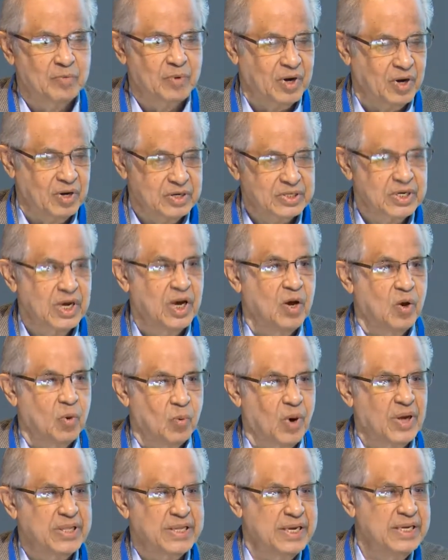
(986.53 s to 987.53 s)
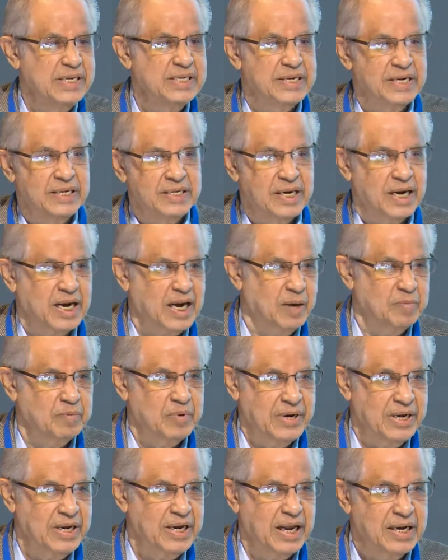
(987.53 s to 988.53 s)
Because what the East India
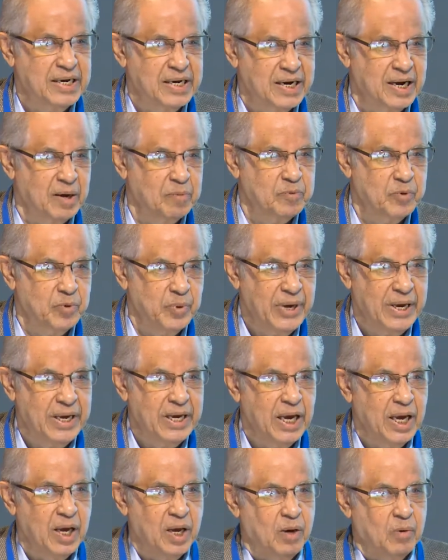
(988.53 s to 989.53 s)
Company ended up doing